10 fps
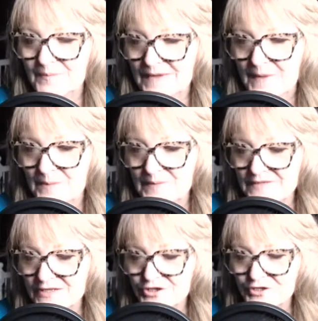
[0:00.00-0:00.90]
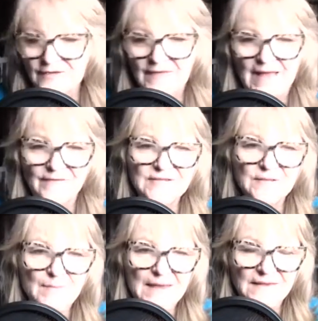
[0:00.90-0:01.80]
in the position of having to
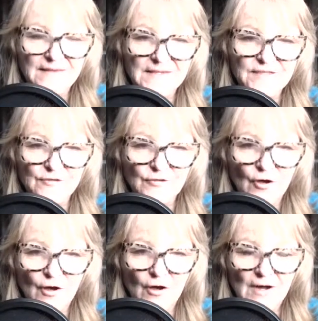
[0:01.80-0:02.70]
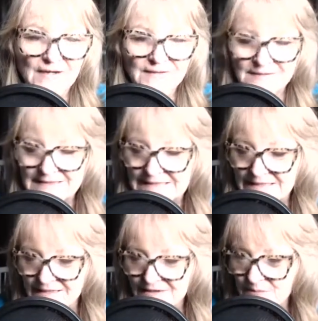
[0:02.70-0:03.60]
make this long,
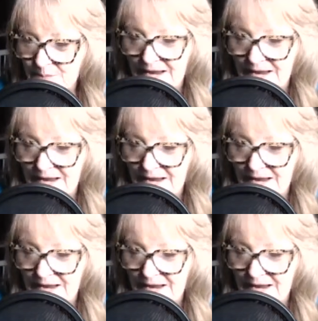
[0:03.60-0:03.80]
tedious,